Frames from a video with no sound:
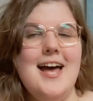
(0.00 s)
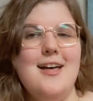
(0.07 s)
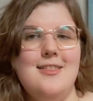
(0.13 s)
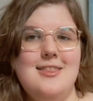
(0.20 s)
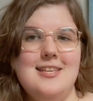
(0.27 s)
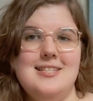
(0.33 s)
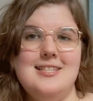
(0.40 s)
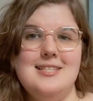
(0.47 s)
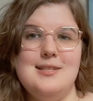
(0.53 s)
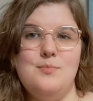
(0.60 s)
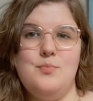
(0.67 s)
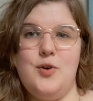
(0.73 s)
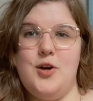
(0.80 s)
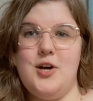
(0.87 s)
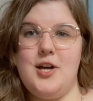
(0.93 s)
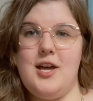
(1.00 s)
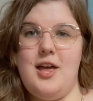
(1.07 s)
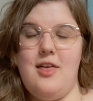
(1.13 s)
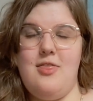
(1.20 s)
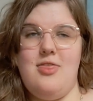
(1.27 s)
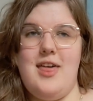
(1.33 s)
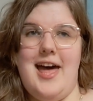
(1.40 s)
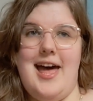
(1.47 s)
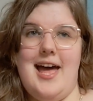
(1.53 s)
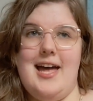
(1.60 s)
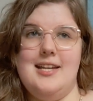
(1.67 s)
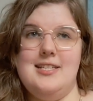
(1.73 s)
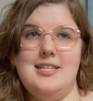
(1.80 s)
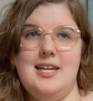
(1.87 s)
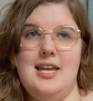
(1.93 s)
This is a book
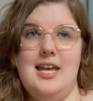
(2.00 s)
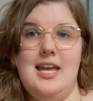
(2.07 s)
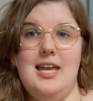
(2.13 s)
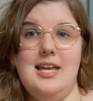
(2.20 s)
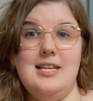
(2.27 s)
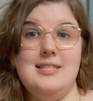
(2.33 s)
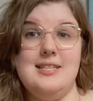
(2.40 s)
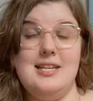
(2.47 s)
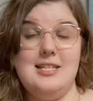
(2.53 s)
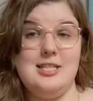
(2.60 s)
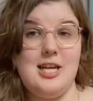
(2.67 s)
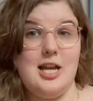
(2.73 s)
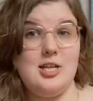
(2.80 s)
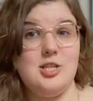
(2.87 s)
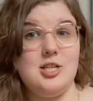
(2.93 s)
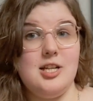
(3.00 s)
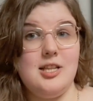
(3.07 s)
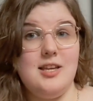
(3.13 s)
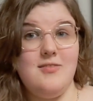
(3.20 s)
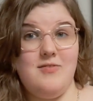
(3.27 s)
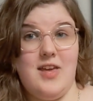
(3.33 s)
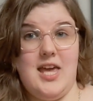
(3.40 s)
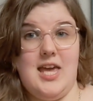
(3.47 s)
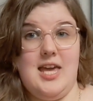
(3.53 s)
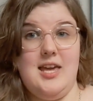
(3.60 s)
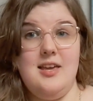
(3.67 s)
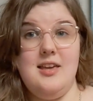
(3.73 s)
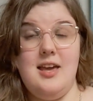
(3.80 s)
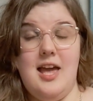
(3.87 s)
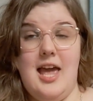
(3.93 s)
that is intentionally
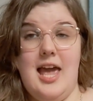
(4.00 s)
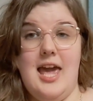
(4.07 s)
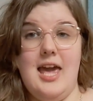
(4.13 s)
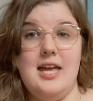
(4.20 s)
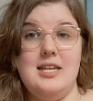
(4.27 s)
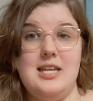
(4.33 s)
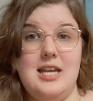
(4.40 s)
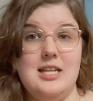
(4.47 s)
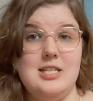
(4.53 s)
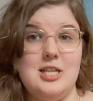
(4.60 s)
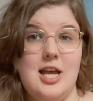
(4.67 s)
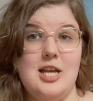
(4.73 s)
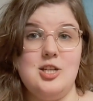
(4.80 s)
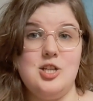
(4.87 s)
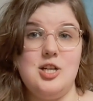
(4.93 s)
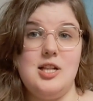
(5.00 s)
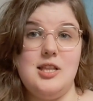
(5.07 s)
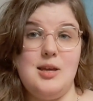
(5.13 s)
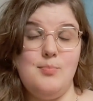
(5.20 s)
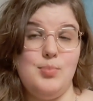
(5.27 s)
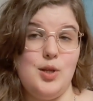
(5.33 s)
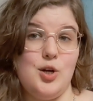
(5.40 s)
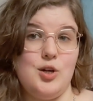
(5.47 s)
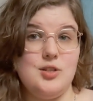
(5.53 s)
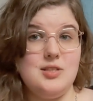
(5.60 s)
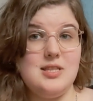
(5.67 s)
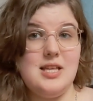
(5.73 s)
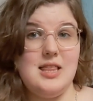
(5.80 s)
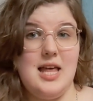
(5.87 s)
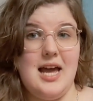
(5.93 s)
vague and intentionally blurs
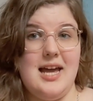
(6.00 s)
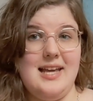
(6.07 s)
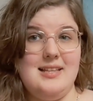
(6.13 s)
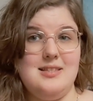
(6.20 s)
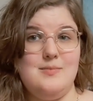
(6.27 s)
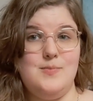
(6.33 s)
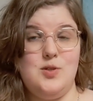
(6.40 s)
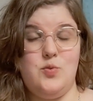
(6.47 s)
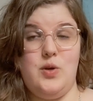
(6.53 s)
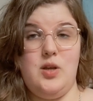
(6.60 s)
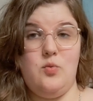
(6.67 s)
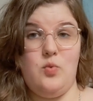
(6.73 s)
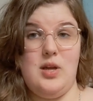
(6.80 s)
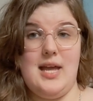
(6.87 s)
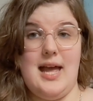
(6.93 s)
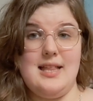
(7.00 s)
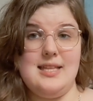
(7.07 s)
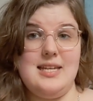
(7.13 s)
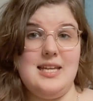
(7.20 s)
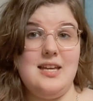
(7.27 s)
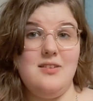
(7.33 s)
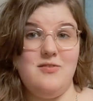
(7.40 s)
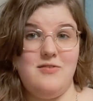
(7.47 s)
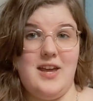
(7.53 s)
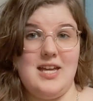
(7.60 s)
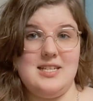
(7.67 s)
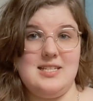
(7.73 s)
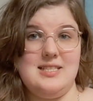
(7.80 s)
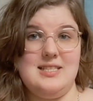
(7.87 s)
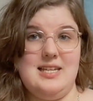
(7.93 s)
the lines between reality and
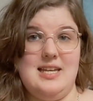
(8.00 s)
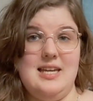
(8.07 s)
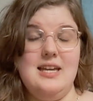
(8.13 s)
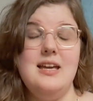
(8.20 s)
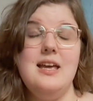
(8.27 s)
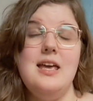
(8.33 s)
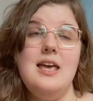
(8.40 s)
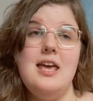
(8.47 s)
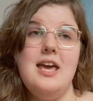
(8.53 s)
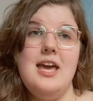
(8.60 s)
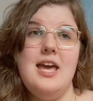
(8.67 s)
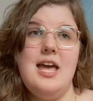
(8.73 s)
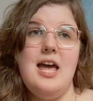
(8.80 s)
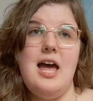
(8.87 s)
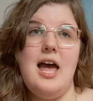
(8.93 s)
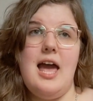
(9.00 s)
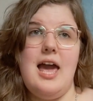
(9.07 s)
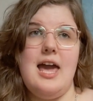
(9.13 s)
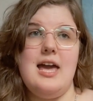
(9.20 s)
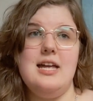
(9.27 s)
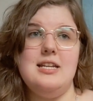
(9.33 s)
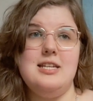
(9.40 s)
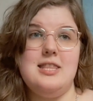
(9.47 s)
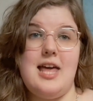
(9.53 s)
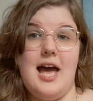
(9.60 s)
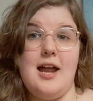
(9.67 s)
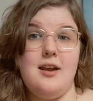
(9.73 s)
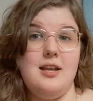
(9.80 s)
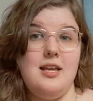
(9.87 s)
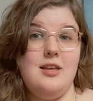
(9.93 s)
fantasy, and
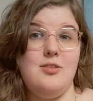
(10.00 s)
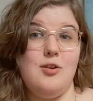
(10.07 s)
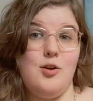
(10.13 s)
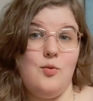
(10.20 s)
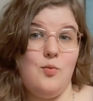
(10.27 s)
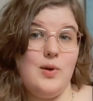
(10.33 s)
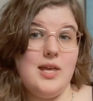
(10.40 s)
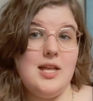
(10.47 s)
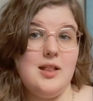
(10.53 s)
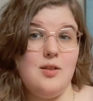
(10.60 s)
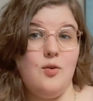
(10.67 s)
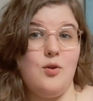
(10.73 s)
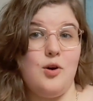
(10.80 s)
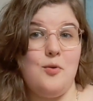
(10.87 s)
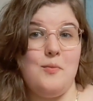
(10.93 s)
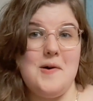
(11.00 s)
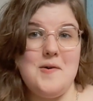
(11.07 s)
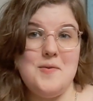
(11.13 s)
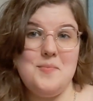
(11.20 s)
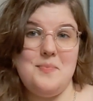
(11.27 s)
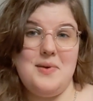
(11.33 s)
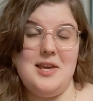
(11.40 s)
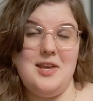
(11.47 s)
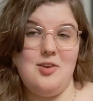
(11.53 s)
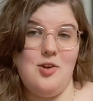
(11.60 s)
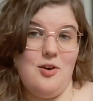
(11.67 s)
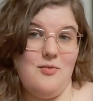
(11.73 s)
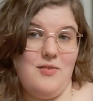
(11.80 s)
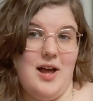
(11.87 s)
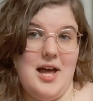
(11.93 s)
that either will or won't be
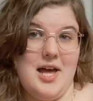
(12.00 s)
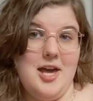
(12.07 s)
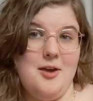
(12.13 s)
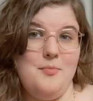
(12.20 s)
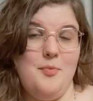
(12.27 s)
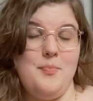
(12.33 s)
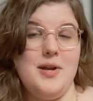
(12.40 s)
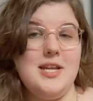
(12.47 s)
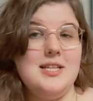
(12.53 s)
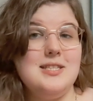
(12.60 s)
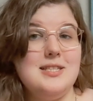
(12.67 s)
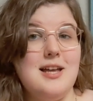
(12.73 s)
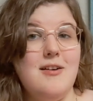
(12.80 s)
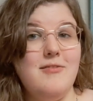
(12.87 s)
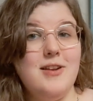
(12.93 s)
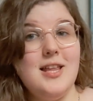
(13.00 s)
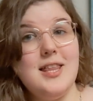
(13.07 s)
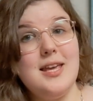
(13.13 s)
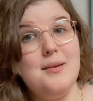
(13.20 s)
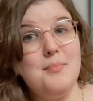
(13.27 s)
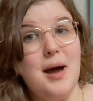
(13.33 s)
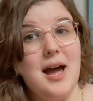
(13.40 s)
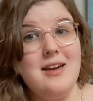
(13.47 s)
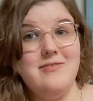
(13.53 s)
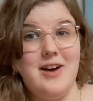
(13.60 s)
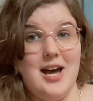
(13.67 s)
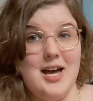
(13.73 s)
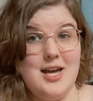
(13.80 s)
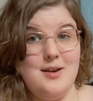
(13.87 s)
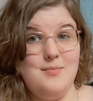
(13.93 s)
your vibe, but it's definitely my
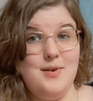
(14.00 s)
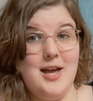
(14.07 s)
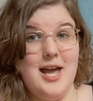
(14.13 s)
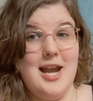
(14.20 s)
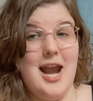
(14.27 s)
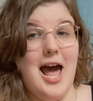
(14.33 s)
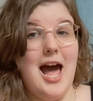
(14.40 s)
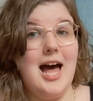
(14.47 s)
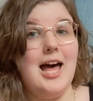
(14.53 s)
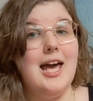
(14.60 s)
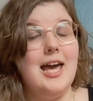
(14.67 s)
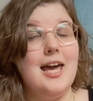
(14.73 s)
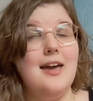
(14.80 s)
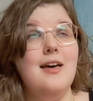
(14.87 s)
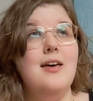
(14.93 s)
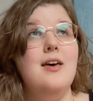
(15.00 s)
vibe, and I